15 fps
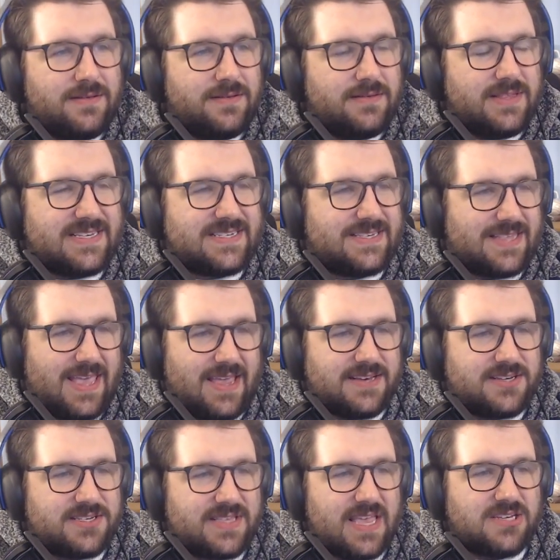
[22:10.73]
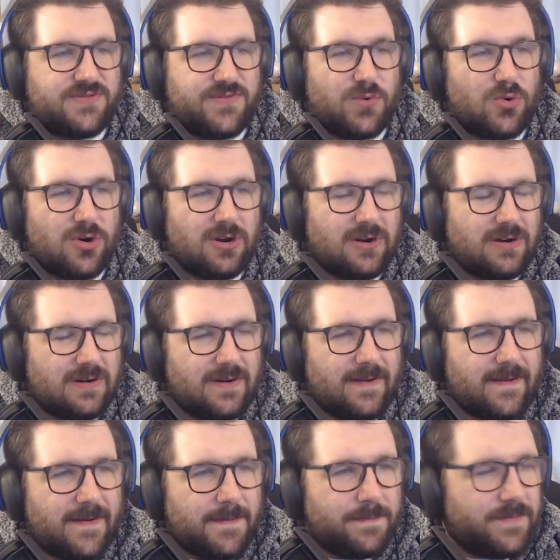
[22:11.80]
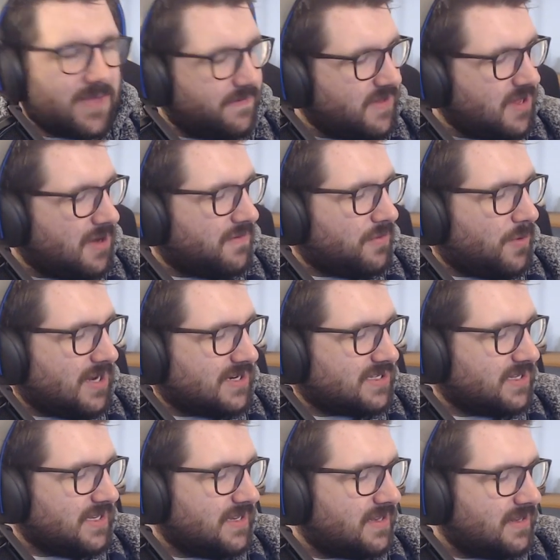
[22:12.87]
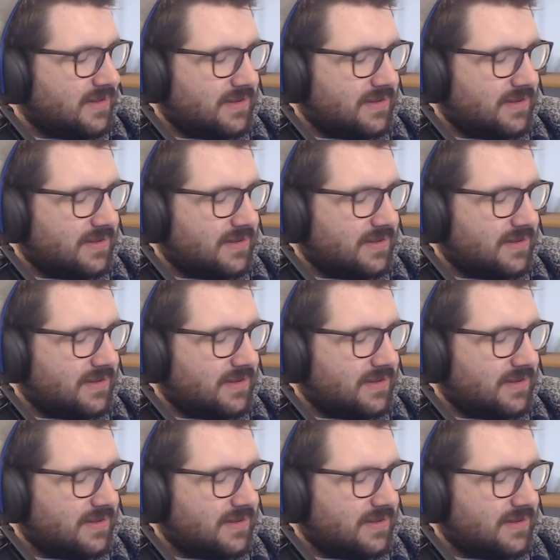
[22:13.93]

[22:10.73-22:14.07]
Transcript: stage 4 of the Overwatch League.